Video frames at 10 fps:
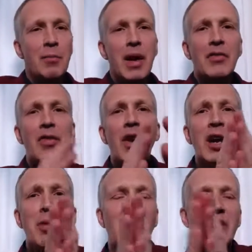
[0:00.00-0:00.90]
But
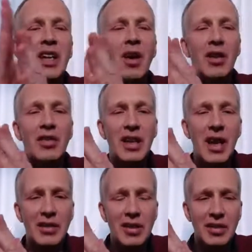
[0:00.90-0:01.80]
frequency, on
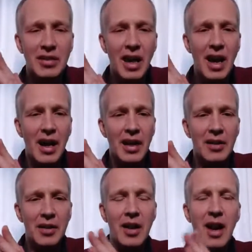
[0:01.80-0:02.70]
the other side,